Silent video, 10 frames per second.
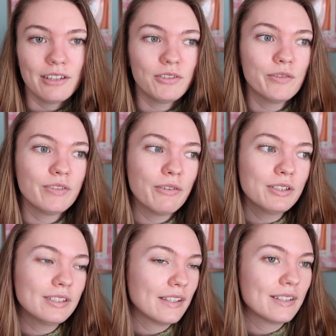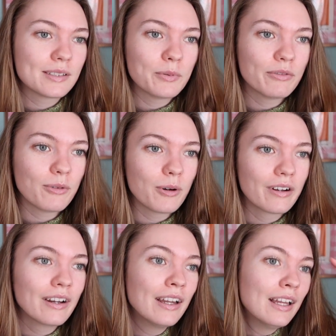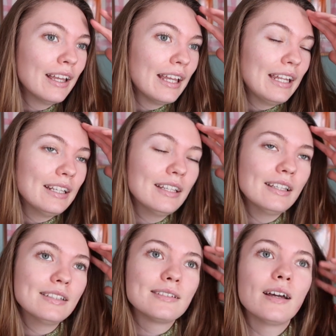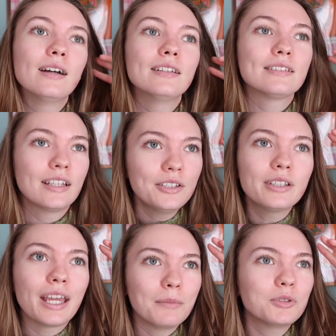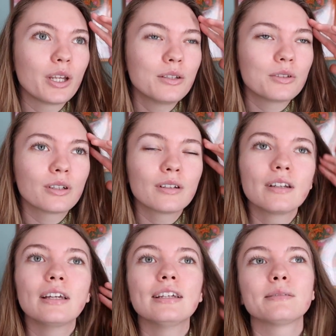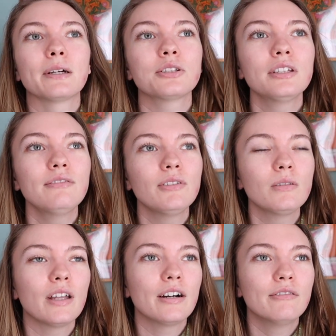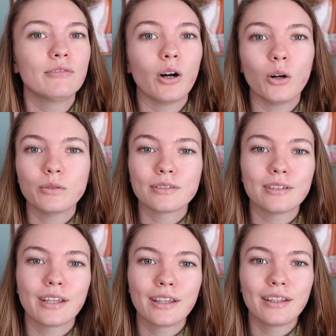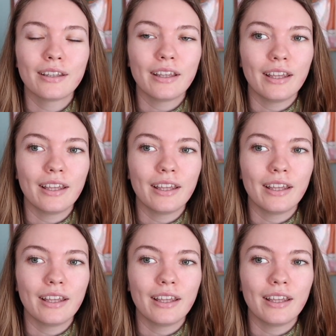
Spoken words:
If you've never done this before, it is such a game changer, especially if you love hosting